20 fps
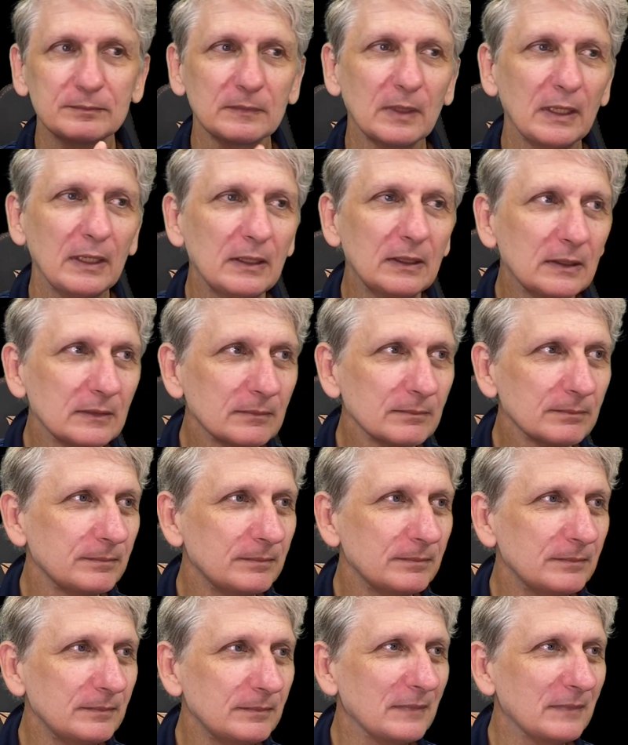Okay,
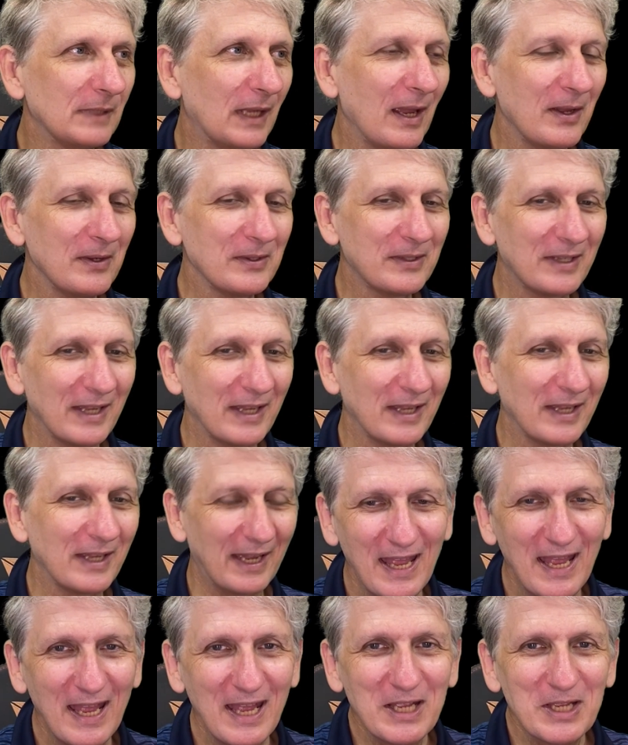so there's a
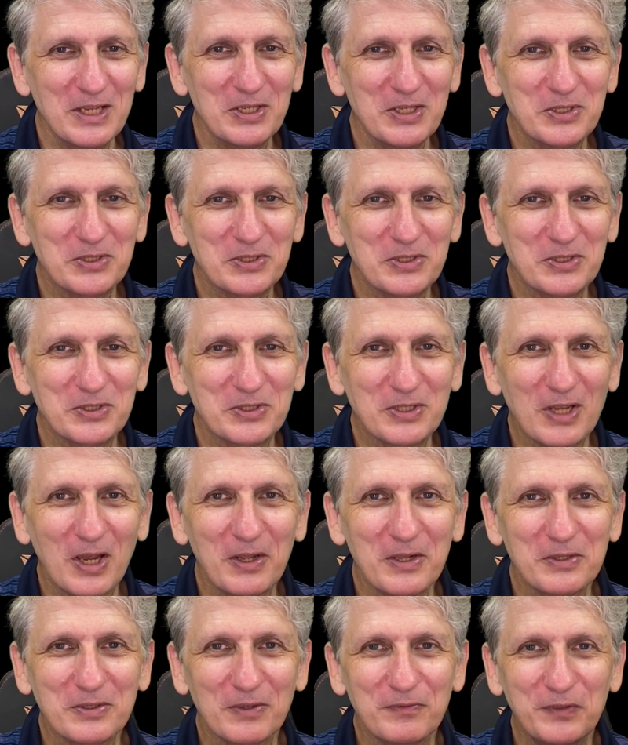few key
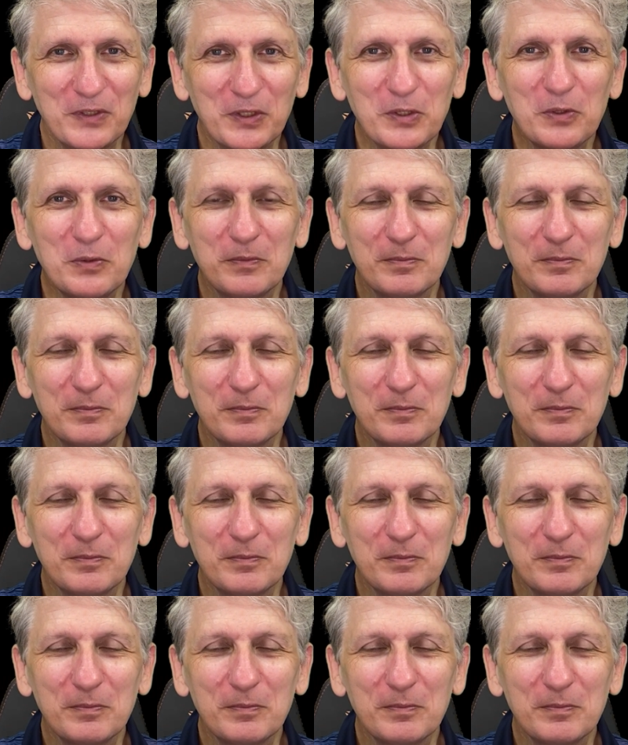players